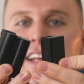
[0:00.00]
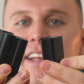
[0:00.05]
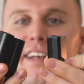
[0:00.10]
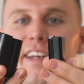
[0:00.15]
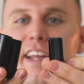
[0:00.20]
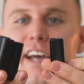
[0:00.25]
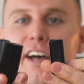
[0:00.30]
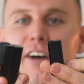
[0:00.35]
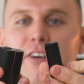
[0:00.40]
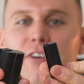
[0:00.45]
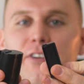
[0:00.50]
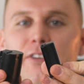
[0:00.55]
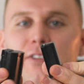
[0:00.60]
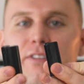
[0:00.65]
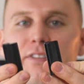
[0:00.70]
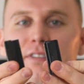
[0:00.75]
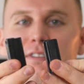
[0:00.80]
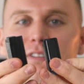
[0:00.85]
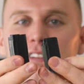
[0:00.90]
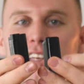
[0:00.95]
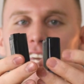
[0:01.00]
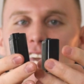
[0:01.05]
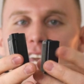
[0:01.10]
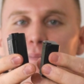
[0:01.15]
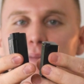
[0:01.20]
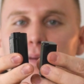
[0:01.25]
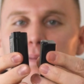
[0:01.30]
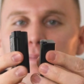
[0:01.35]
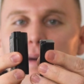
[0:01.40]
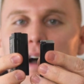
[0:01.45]
Now,
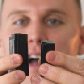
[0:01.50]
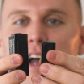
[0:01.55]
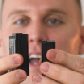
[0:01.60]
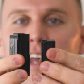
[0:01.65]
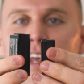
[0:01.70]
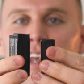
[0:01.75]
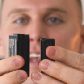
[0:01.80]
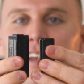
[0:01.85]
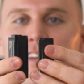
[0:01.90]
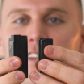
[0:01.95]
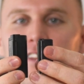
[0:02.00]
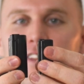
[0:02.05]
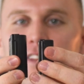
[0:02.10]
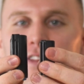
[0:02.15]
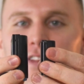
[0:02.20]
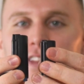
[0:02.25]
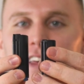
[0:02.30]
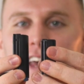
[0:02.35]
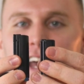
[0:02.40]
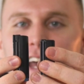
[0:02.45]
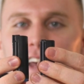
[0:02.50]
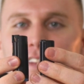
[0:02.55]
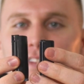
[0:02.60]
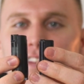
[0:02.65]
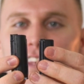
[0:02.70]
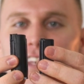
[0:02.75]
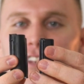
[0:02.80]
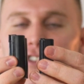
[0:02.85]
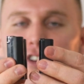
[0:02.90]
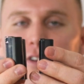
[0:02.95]
keep in mind that
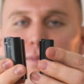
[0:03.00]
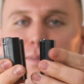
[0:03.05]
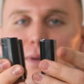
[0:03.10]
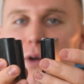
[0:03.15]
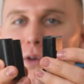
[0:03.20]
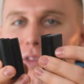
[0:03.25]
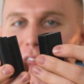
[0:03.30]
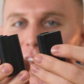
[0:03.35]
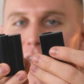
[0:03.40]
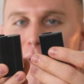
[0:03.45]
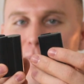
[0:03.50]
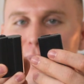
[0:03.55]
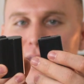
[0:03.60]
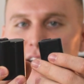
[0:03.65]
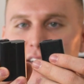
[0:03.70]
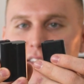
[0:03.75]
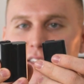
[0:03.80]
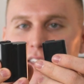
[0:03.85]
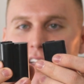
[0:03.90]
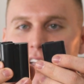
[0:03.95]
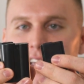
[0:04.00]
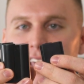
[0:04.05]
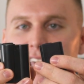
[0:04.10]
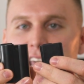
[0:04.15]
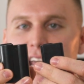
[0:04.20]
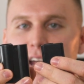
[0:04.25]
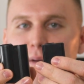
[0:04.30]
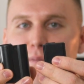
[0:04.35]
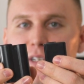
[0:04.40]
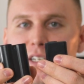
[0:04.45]
these are both APS-C
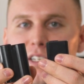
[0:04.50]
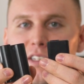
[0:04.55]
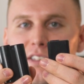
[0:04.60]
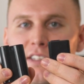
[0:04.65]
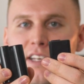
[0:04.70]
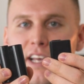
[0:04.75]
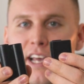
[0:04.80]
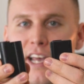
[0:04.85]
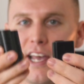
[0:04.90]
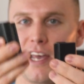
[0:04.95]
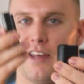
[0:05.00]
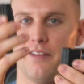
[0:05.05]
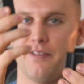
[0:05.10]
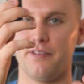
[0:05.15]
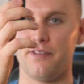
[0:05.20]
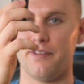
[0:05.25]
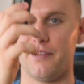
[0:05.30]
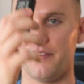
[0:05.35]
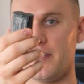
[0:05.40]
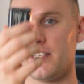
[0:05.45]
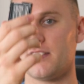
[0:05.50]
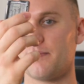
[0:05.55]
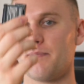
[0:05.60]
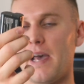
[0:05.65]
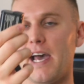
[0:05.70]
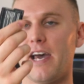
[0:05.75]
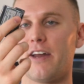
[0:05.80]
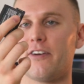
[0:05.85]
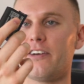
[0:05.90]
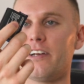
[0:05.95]
cameras, and this
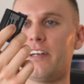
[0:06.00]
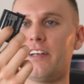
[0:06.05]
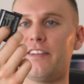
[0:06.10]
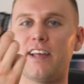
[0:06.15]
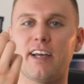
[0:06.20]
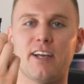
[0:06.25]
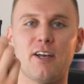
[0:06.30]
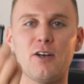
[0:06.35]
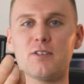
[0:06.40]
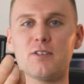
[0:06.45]
battery that